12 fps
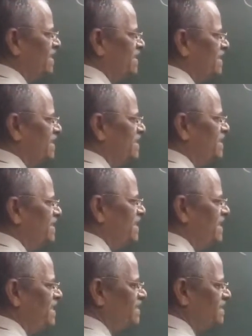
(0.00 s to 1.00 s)

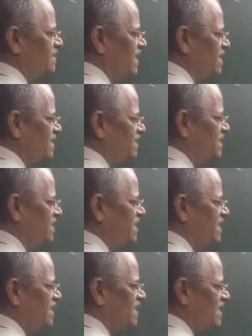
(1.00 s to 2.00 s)
30,
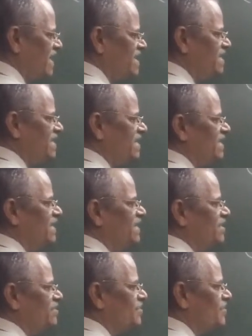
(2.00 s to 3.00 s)
60, 90.
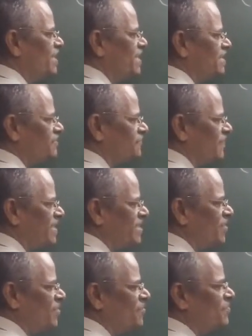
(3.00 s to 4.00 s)
So let us
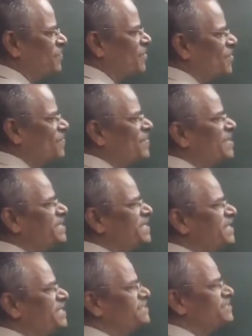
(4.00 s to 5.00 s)
find out
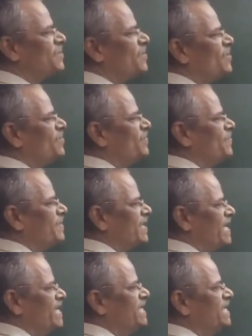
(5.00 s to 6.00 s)
properties of
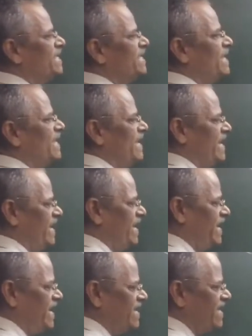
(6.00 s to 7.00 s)
triangle
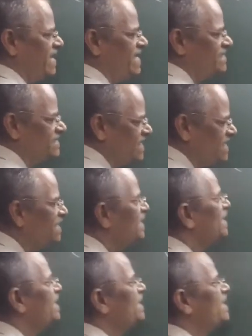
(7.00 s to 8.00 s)
ADC.
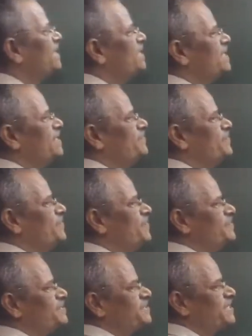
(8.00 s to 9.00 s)
Of
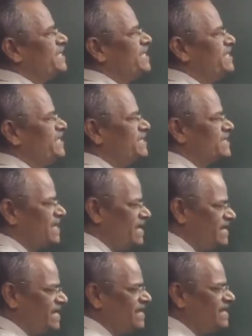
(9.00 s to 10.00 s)
course, it is
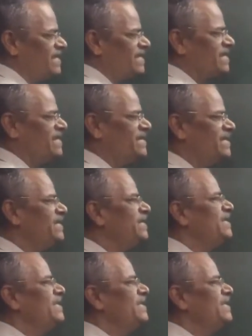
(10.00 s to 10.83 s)
right angle triangle